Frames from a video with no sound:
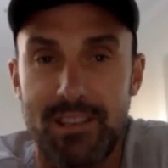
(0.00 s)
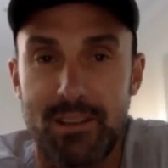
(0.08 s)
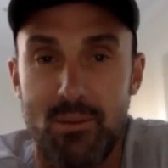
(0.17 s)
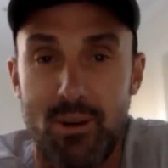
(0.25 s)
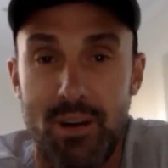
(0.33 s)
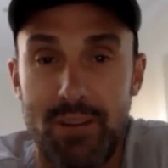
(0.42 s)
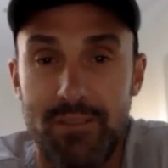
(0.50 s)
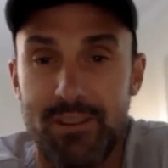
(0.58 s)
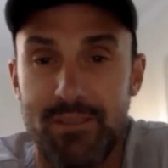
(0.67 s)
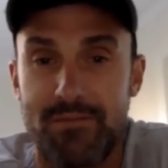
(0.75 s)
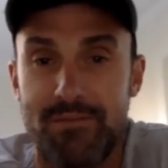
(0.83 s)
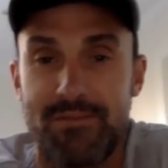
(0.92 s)
wife and
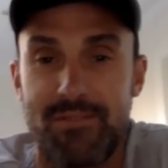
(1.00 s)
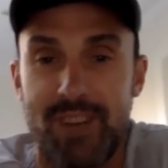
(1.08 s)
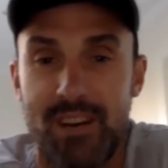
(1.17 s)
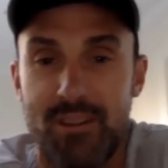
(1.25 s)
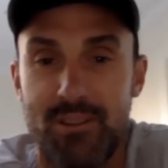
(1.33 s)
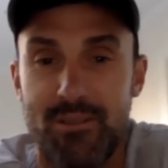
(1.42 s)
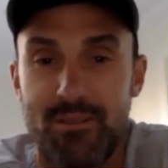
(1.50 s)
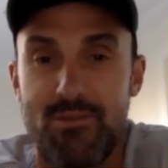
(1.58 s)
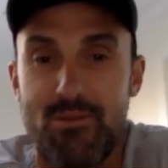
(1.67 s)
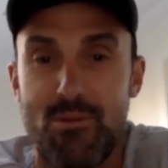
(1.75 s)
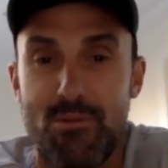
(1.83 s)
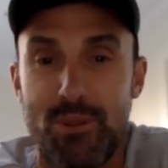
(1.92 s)
I'm father of
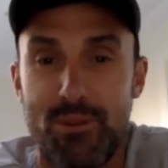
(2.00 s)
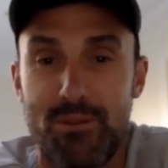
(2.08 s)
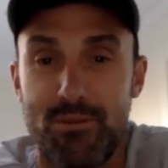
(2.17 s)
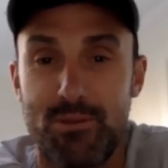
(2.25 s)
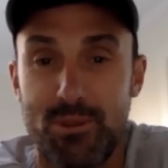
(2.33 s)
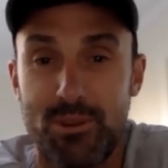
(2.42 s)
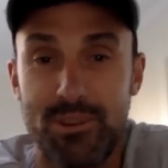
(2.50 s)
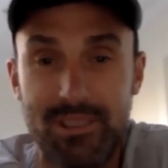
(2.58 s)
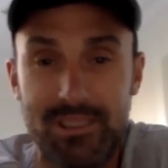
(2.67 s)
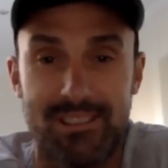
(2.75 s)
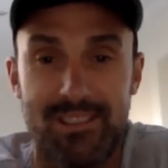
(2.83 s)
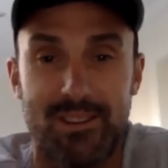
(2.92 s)
4 beautiful daughters.